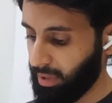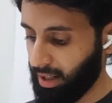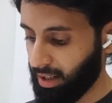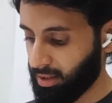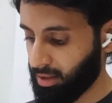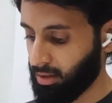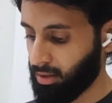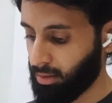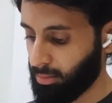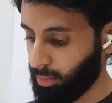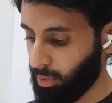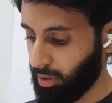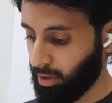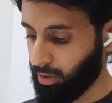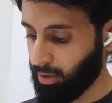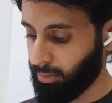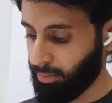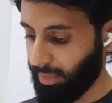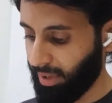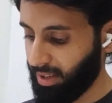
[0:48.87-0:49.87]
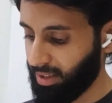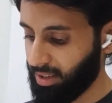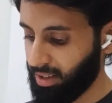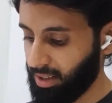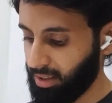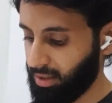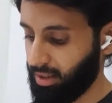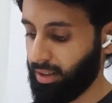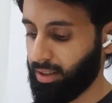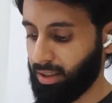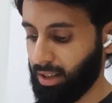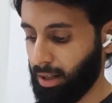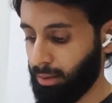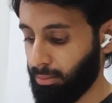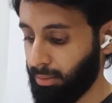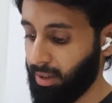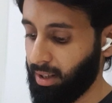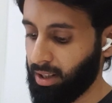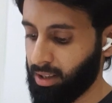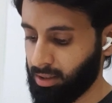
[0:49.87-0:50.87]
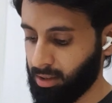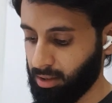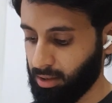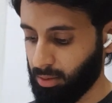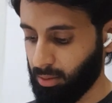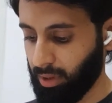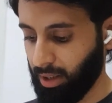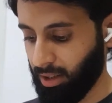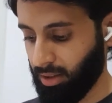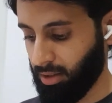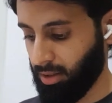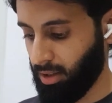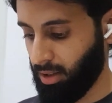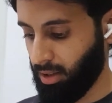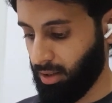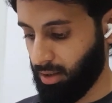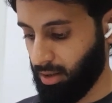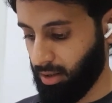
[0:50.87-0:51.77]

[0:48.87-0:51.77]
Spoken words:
X is the point on BC such that BX is to XC